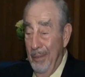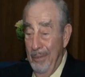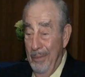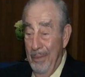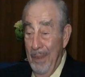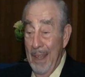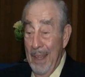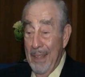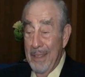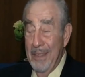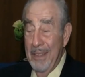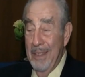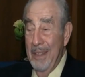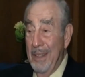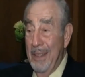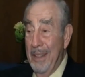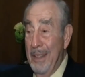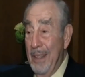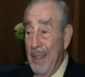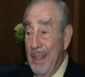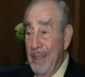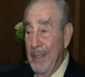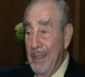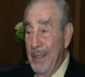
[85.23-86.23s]
vexed
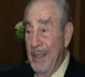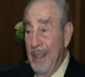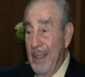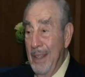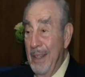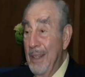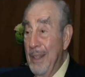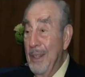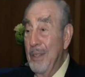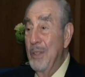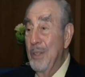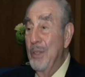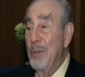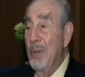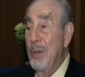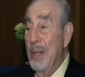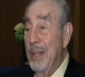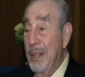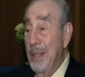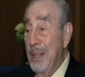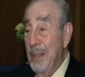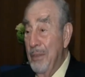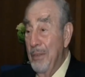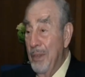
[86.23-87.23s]
at this and I didn't do
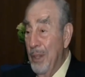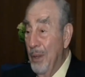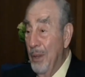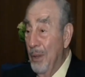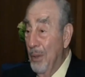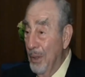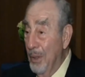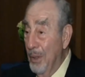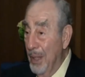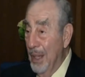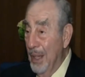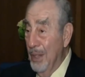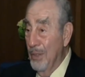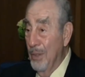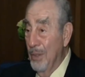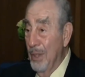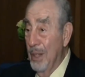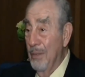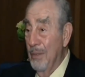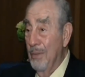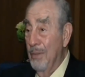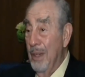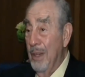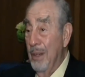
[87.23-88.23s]
anything for the whole day
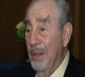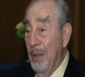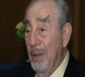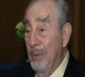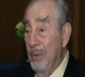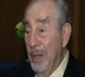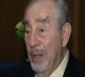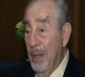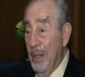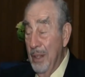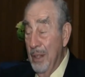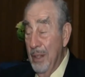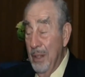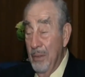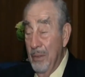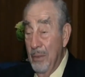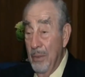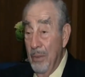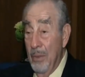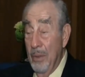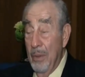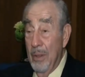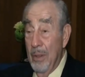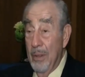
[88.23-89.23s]
trying to figure out what I
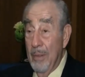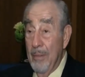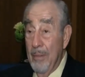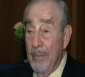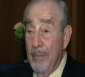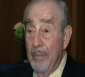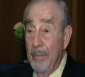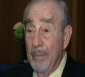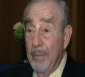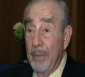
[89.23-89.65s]
did wrong.